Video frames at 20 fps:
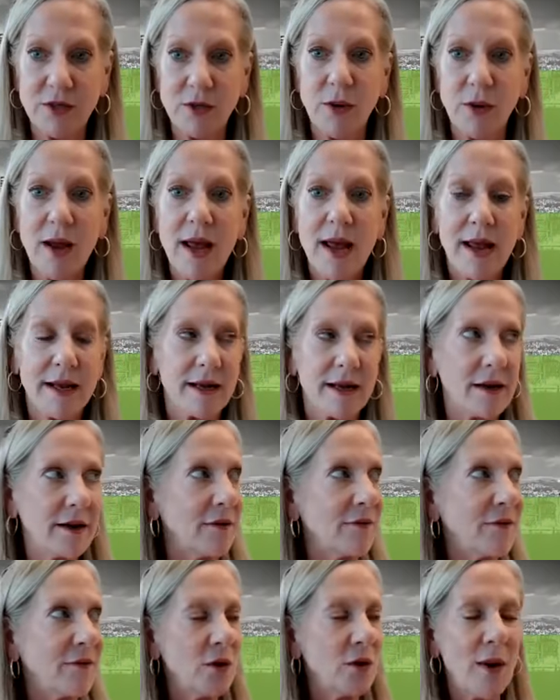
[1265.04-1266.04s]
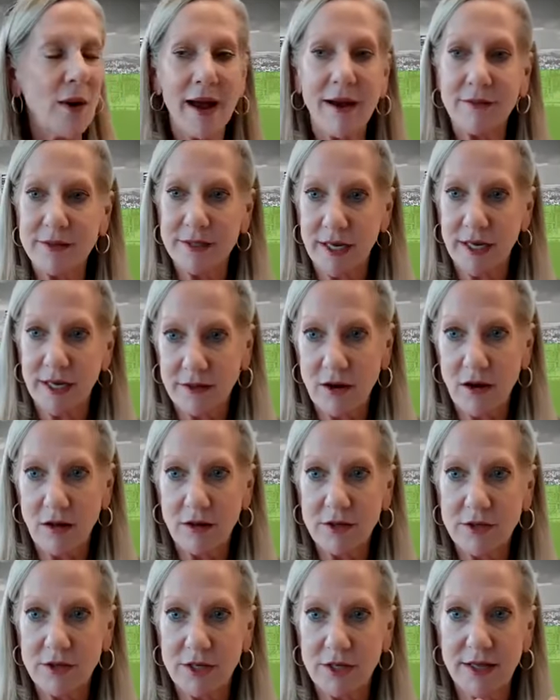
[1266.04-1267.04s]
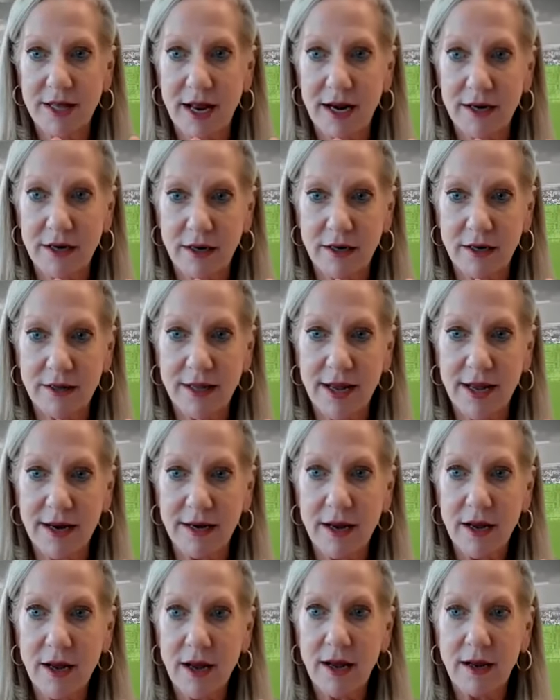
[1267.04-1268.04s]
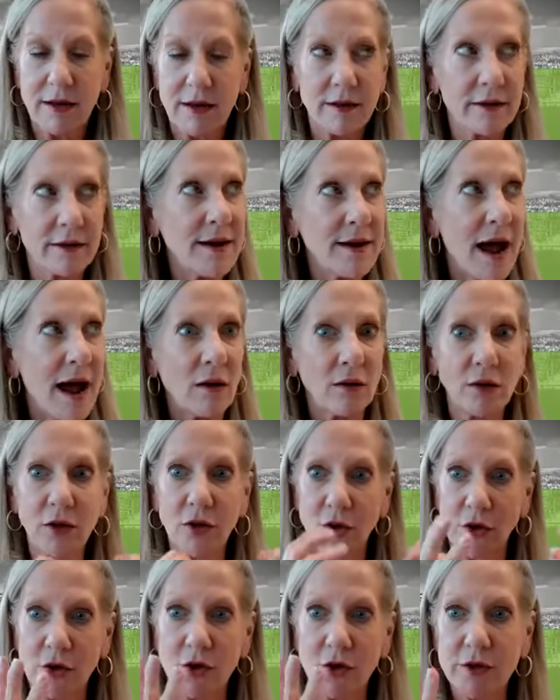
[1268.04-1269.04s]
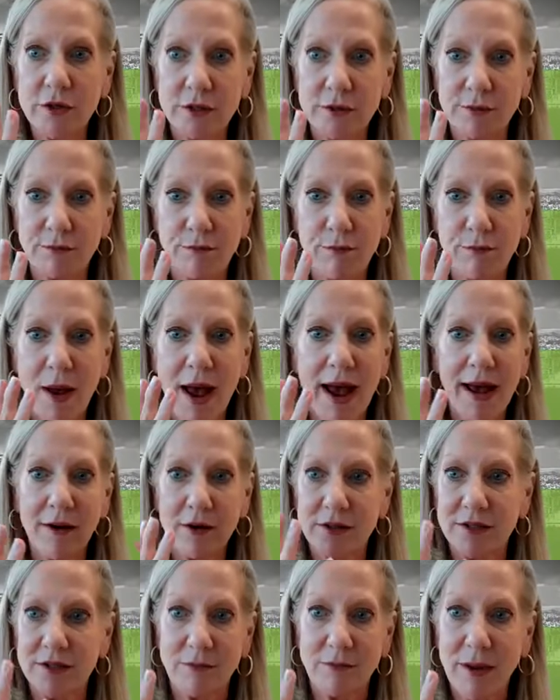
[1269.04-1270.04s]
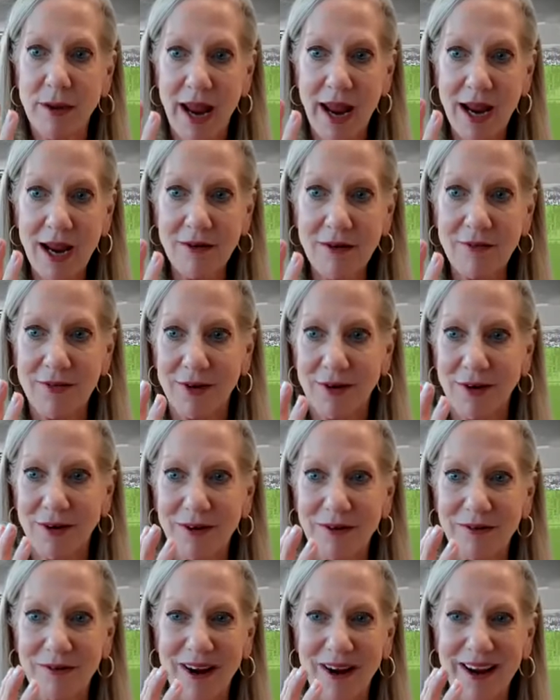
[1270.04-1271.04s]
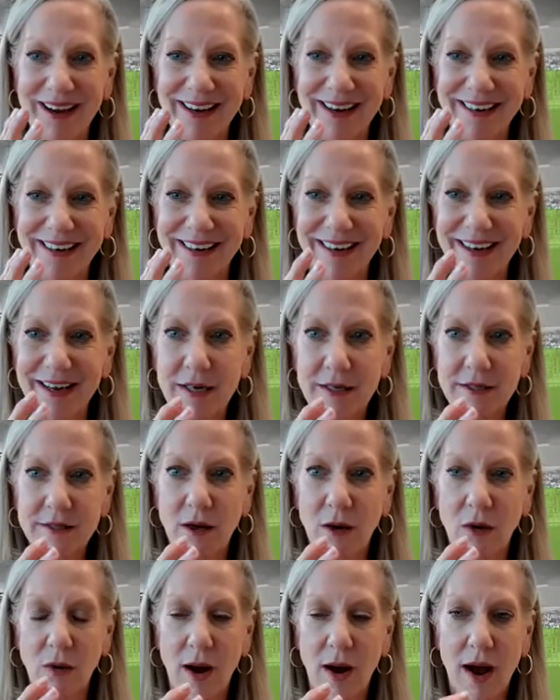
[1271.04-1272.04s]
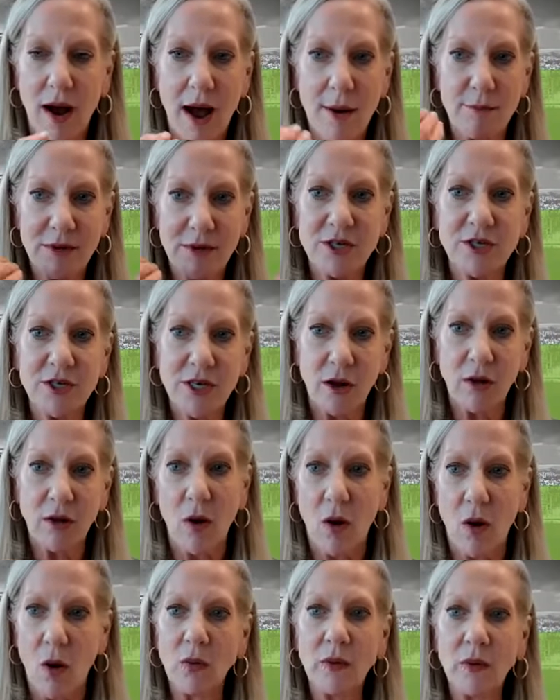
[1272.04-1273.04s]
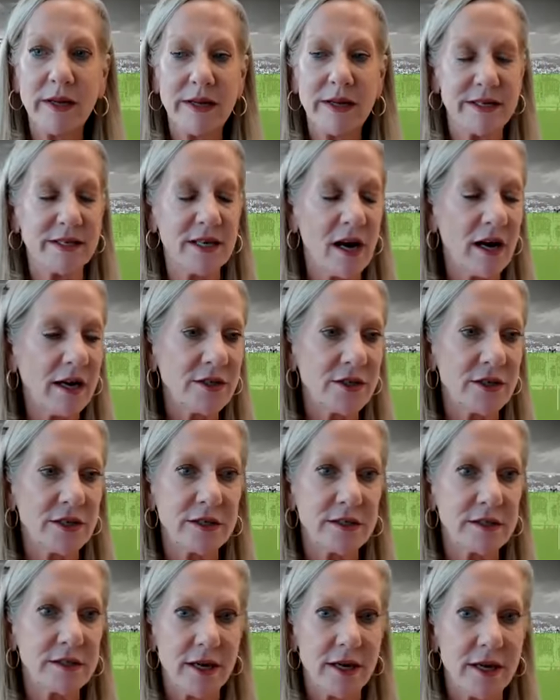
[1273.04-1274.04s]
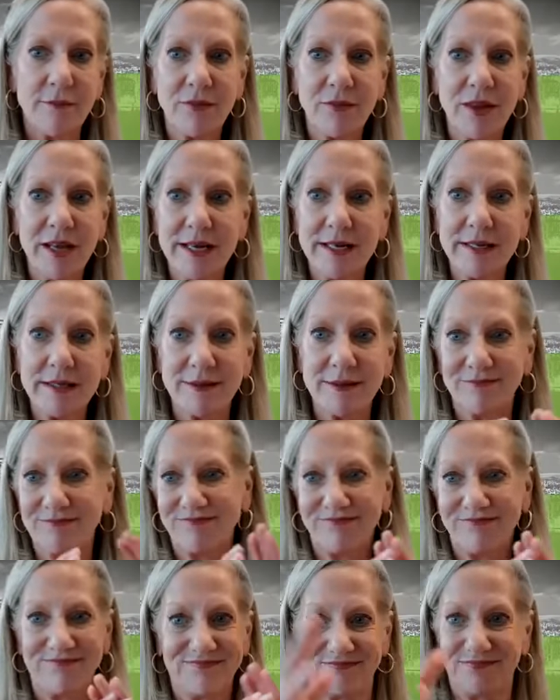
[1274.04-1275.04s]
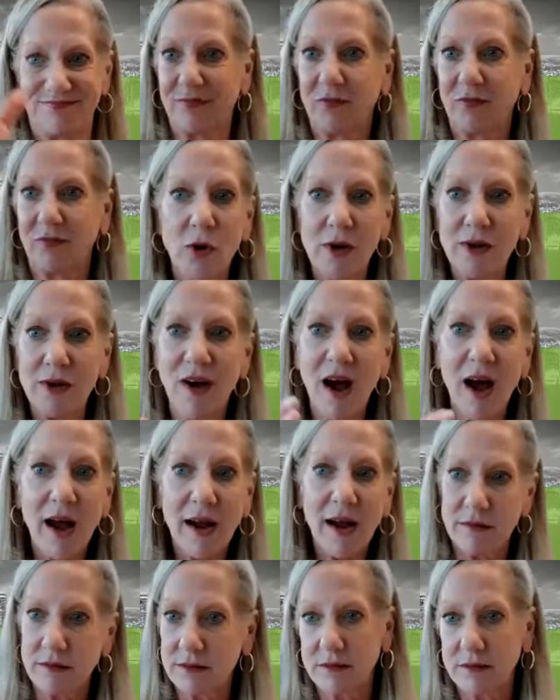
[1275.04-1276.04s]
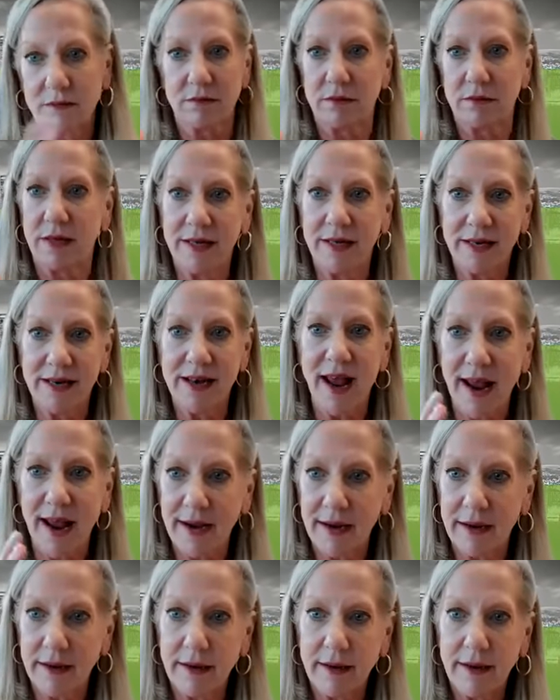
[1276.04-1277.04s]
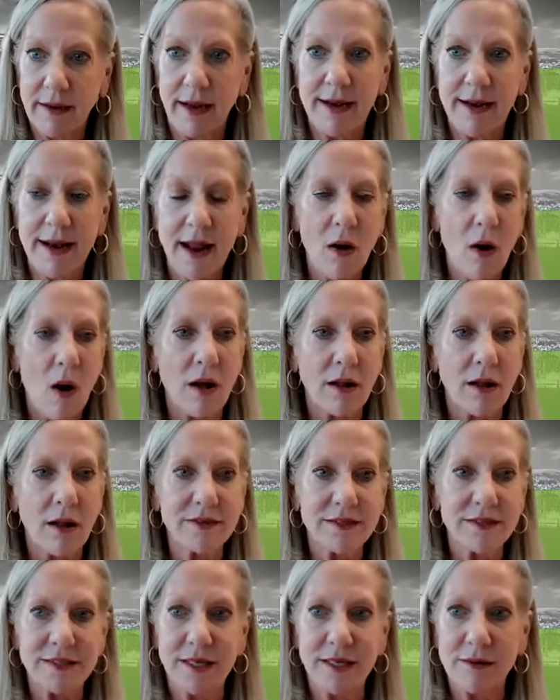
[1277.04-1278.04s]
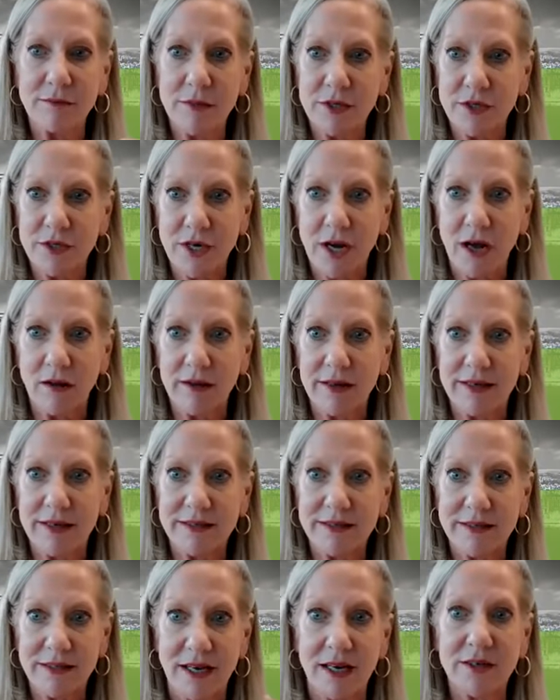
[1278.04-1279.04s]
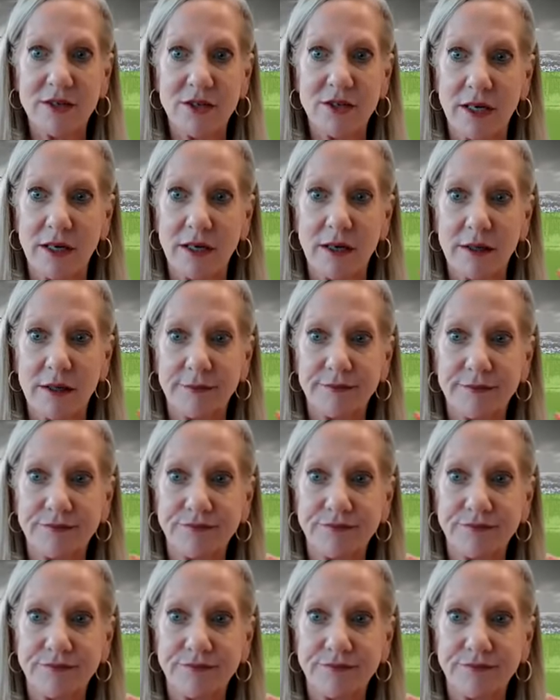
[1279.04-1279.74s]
you. If you have technology that now learns patterns of behavior, right? So Michelle only touches these 40 files in a day. And now all of a sudden, Michelle is touching